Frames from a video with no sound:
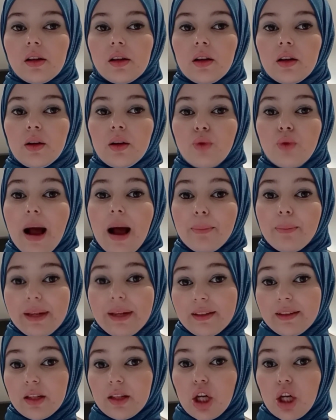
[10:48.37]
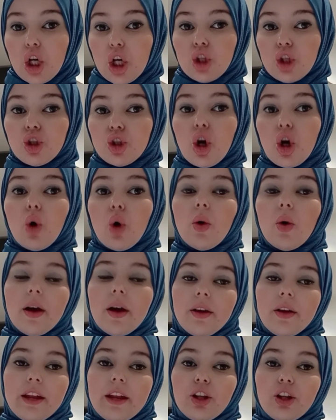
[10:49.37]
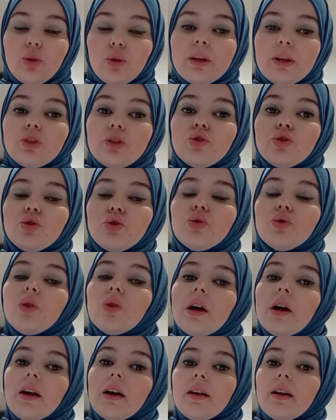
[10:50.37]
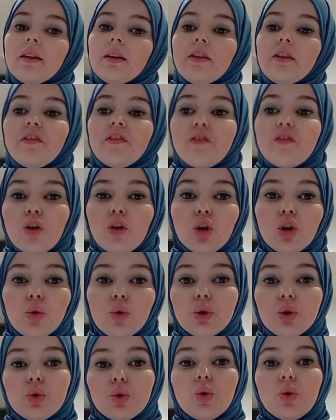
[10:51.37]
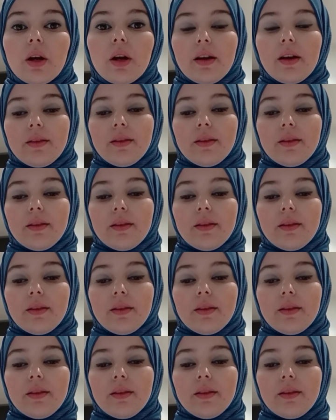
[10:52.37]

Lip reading: rapid. So they're going to follow you.